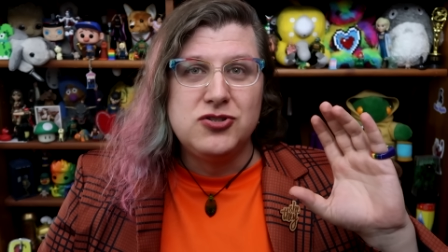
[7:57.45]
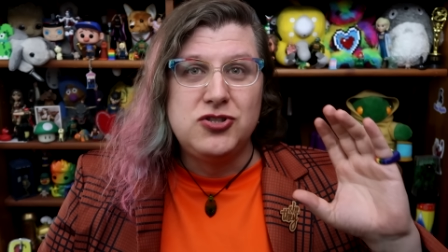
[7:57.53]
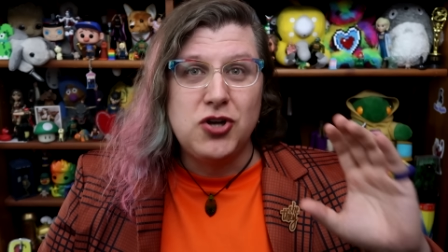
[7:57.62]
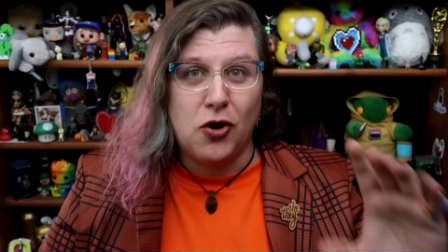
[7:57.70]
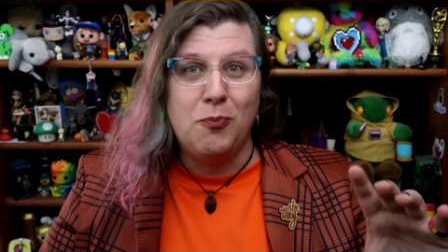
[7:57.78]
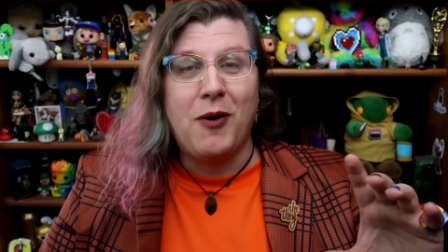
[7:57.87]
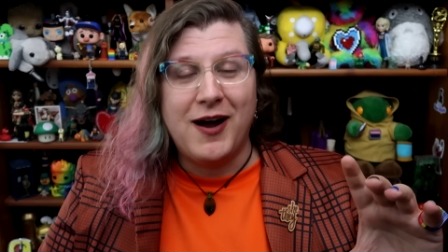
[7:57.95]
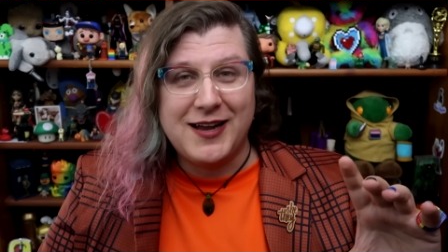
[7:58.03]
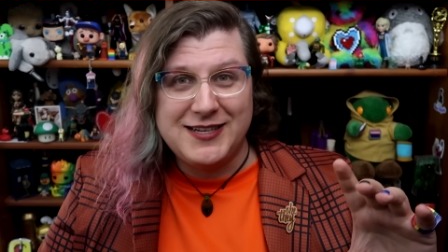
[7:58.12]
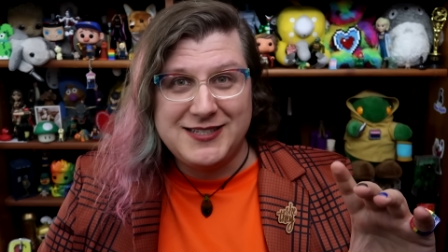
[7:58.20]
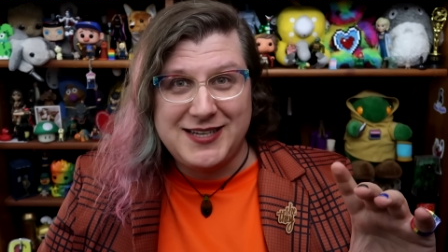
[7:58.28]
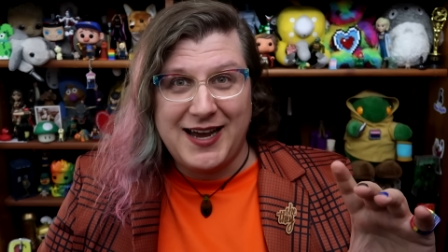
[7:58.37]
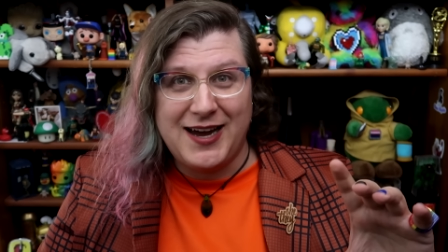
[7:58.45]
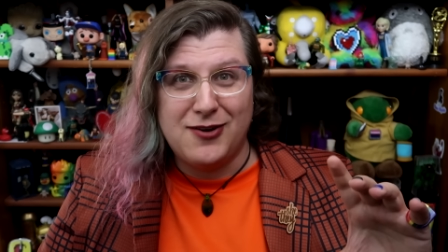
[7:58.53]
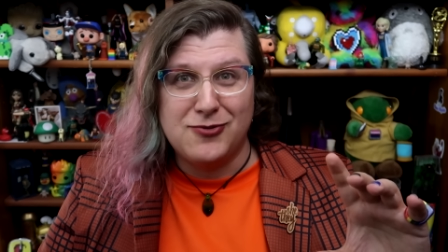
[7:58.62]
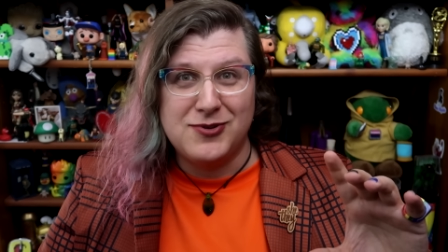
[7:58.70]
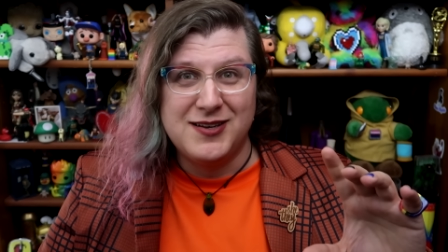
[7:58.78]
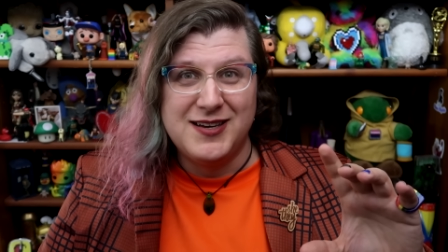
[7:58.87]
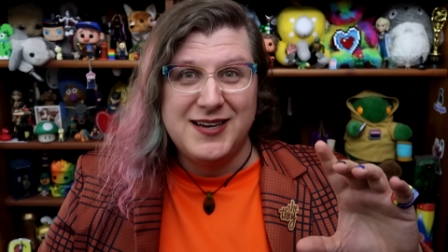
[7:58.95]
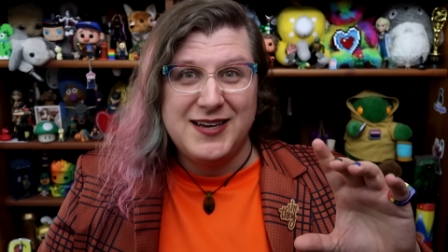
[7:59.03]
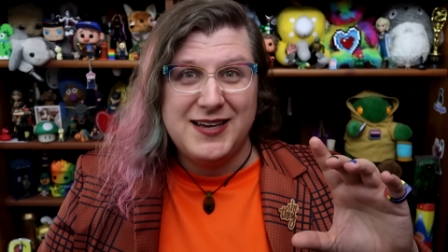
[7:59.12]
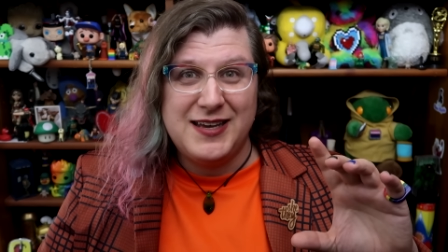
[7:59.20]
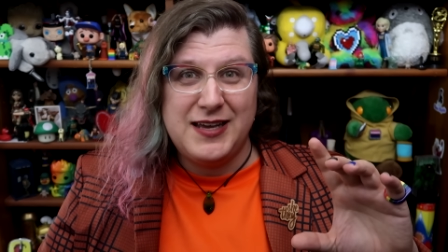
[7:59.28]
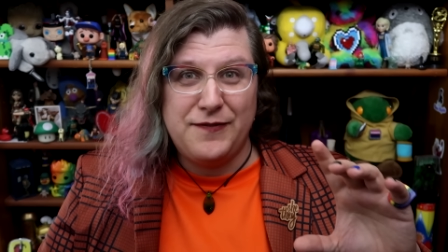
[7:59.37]
Don't bog it down
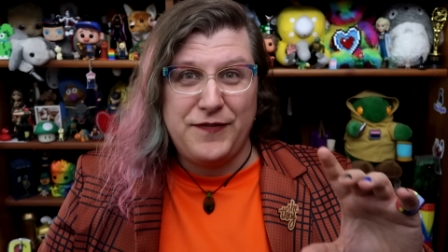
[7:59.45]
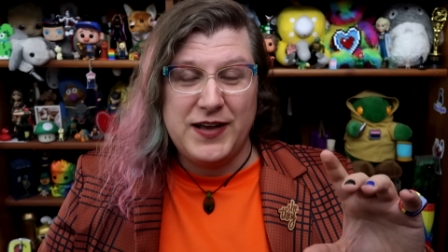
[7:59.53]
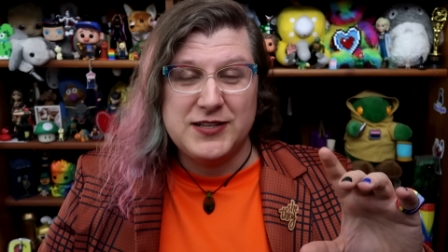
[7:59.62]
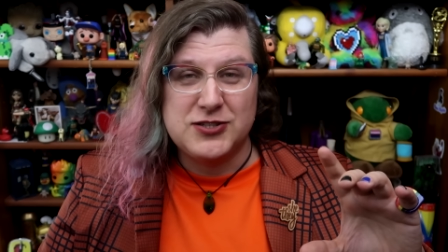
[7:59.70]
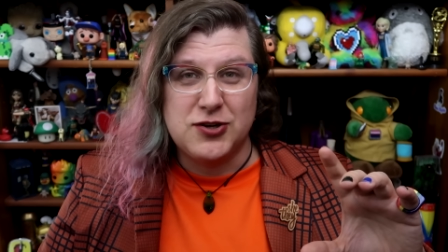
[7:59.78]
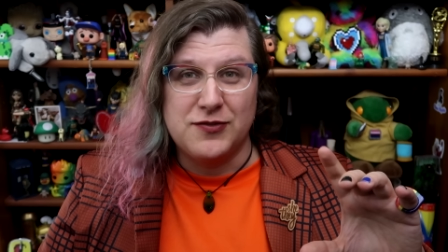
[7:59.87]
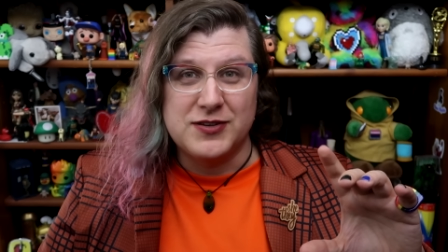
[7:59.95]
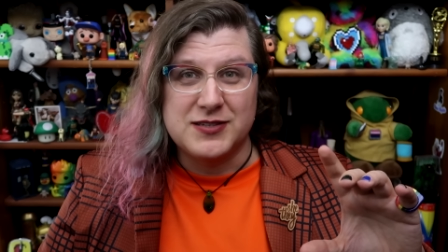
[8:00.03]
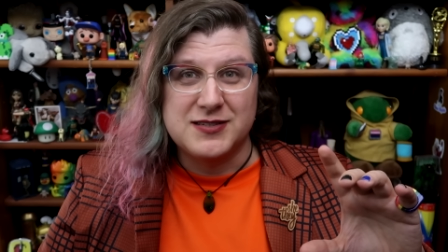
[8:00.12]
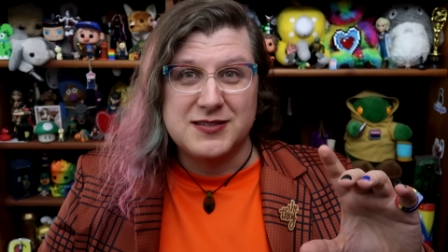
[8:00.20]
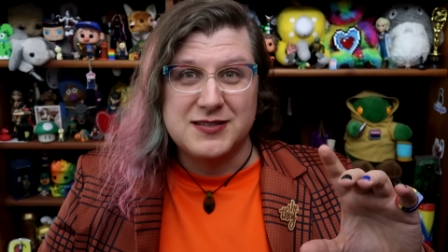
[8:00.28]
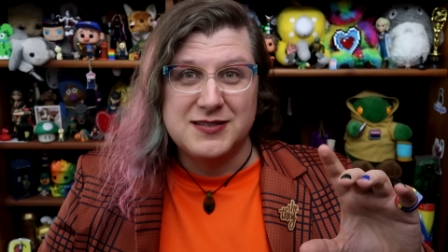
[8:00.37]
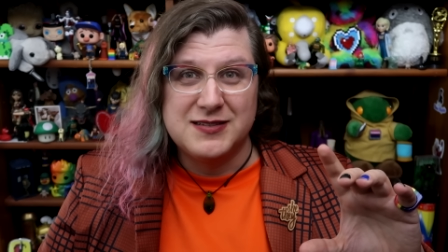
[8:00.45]
in fan service.